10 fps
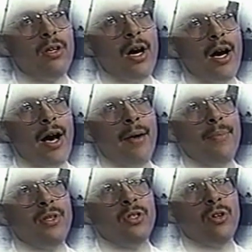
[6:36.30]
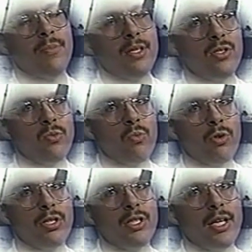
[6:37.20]
the Germans
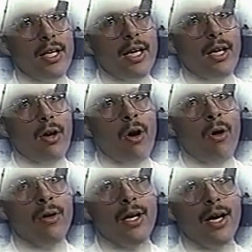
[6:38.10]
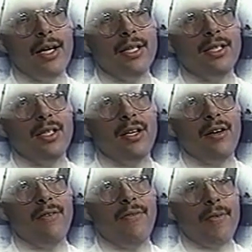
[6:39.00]
were sinking all kinds
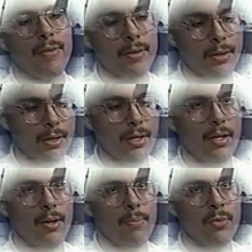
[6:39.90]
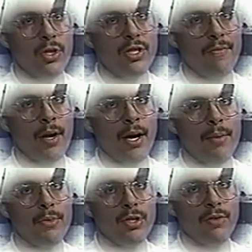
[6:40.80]
of merchant
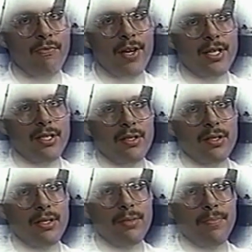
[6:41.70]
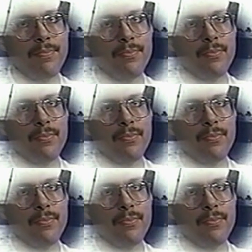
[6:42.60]
vessels.